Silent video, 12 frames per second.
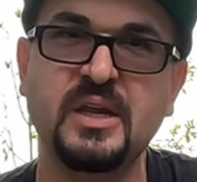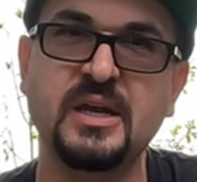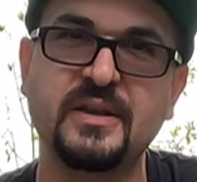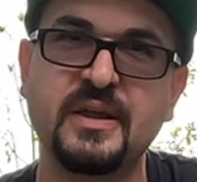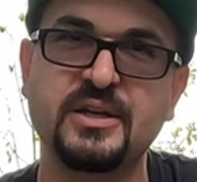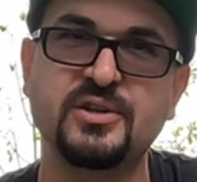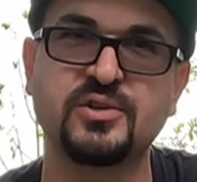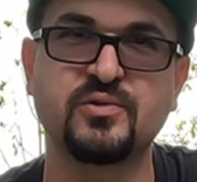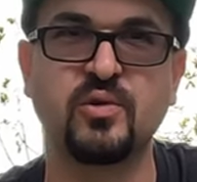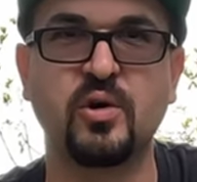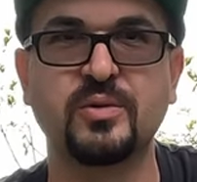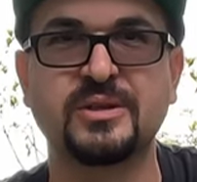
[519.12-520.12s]
And then you just
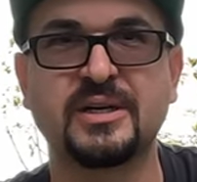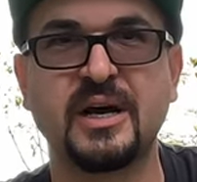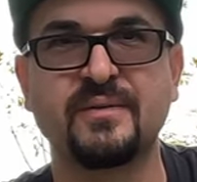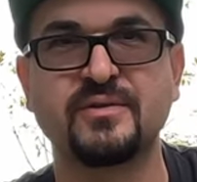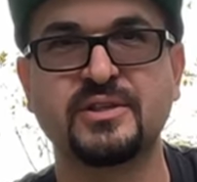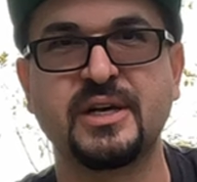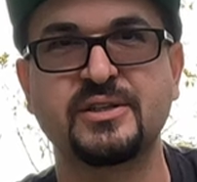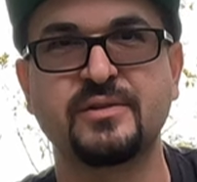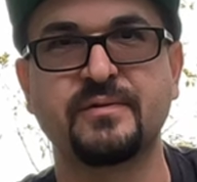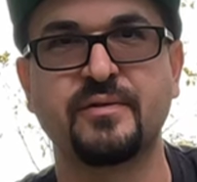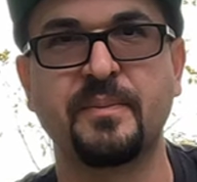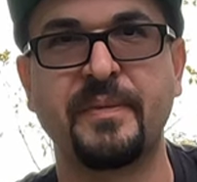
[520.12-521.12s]
roll with the
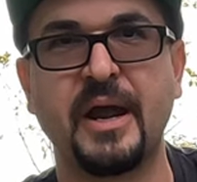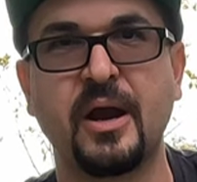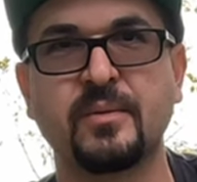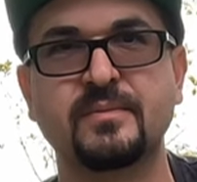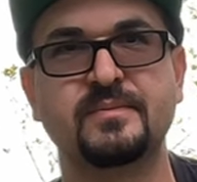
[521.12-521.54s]
conversation from there.